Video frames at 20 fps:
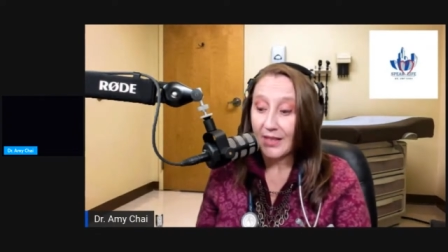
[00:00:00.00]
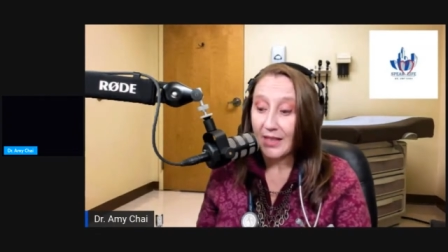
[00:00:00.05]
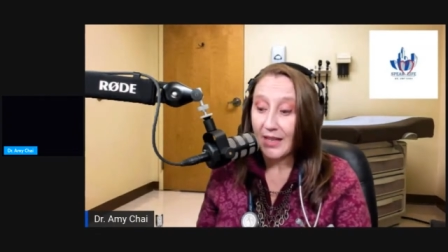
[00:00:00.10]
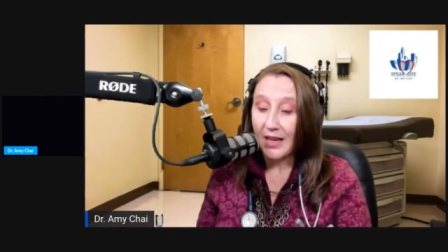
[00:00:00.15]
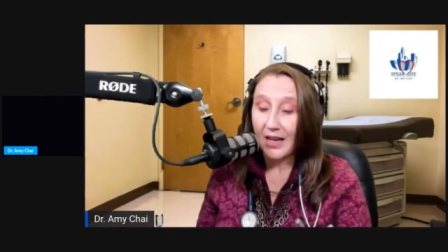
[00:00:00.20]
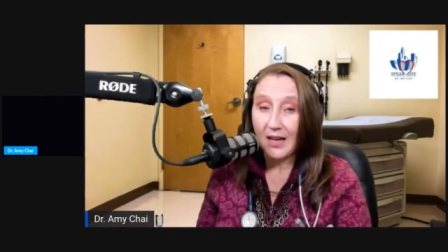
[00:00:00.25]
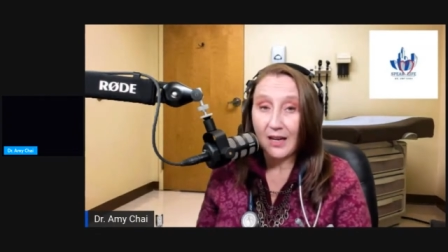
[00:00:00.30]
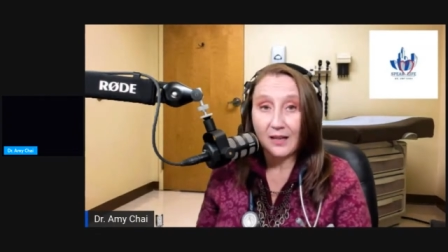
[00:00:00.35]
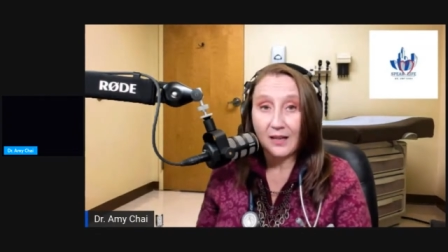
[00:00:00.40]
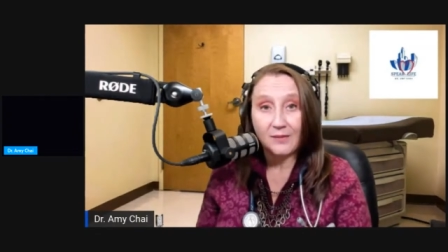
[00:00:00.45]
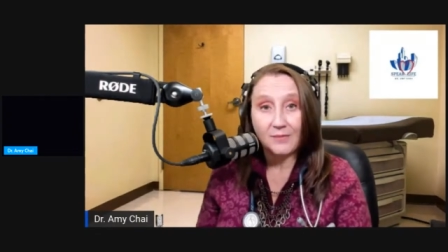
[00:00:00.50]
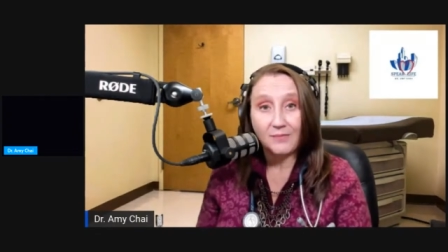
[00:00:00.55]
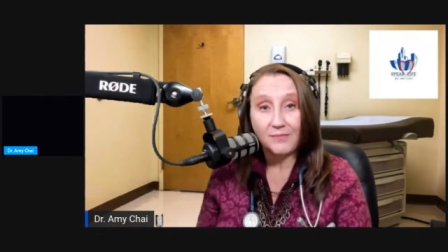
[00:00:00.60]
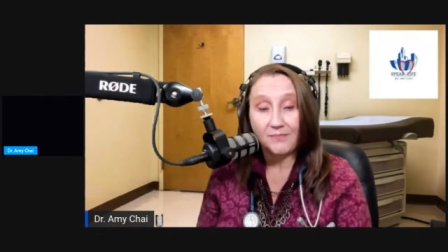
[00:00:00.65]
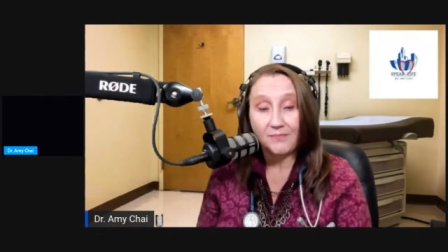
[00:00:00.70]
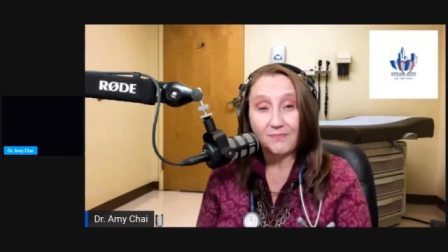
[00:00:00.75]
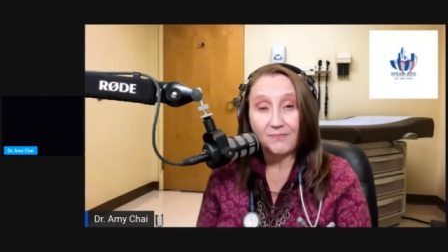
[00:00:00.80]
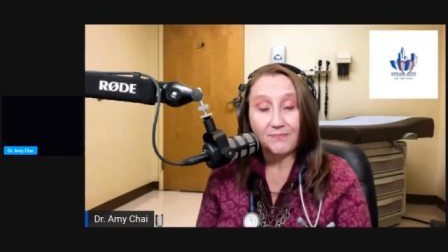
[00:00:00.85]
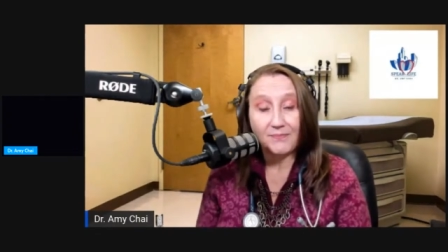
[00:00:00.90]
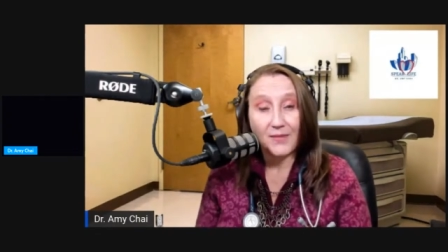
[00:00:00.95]
And
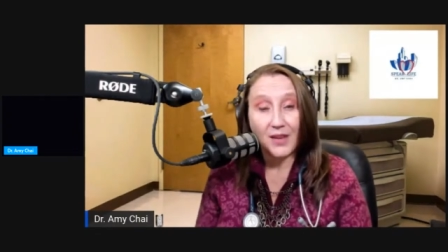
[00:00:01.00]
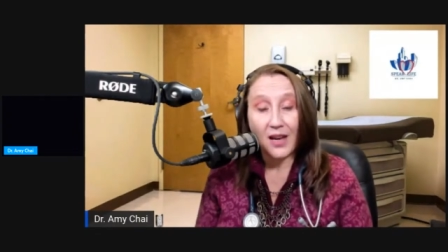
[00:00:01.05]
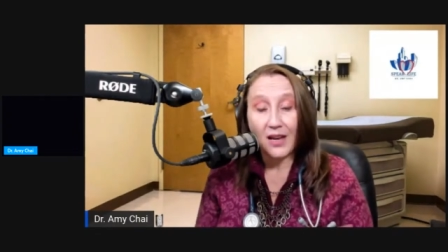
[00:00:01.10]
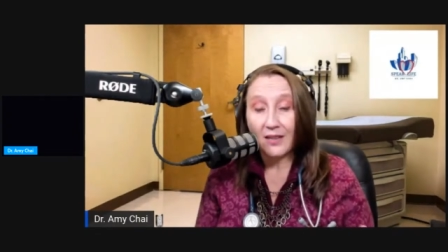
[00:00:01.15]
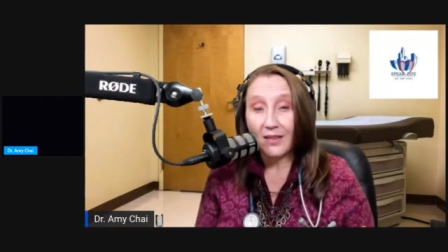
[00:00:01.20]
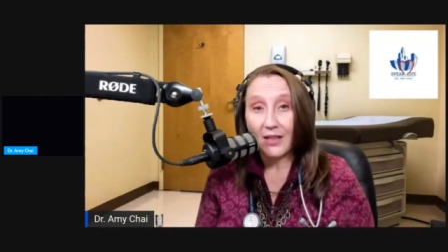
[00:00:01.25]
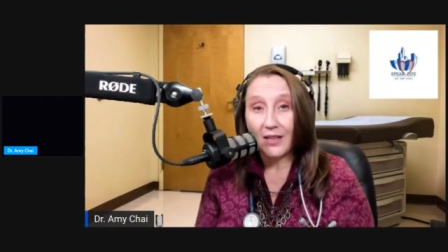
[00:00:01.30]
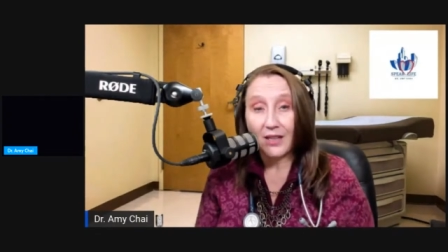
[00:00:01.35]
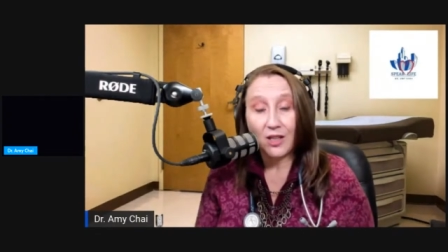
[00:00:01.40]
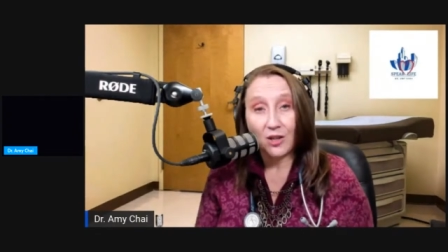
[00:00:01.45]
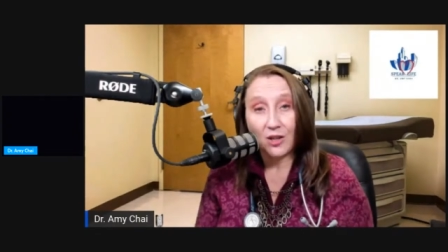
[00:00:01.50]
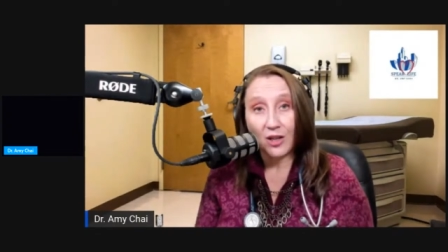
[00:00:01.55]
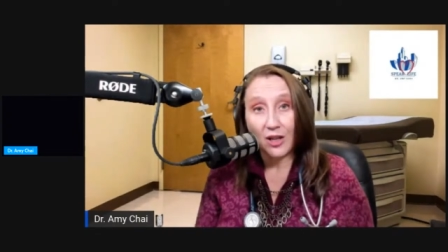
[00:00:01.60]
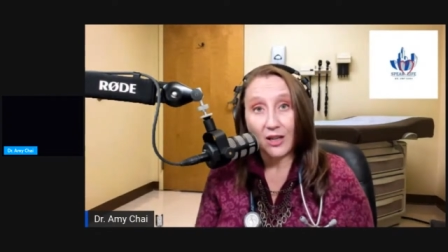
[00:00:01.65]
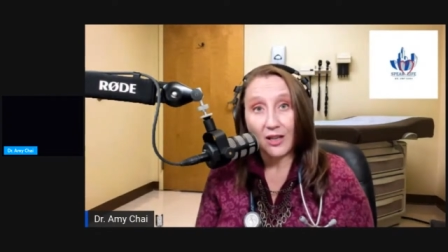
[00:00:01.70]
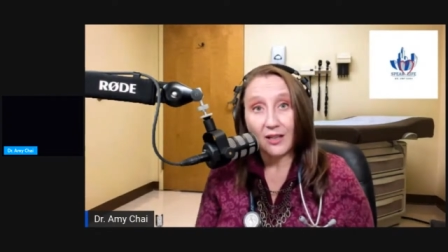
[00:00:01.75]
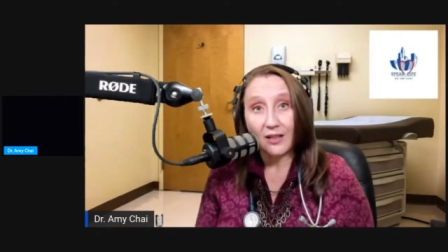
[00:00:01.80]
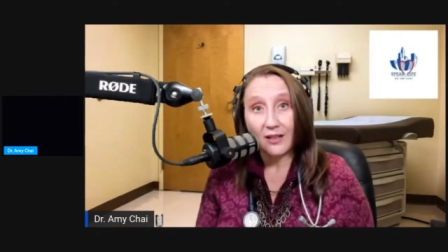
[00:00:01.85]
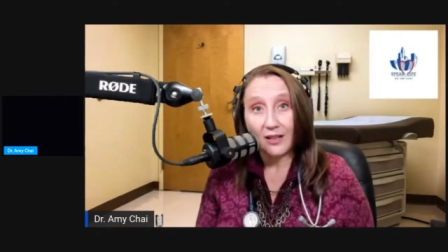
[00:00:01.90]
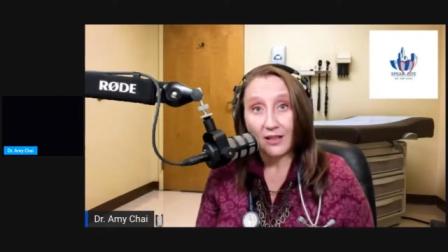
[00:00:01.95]
I think you're going
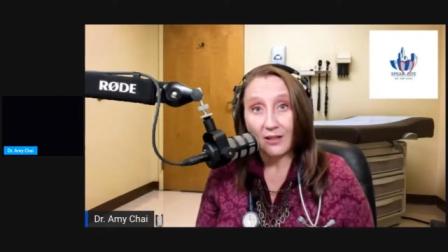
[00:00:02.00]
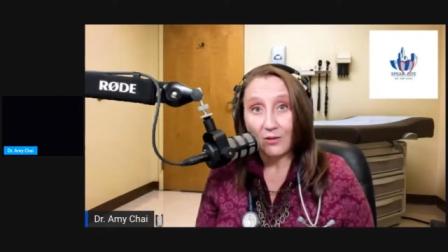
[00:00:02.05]
to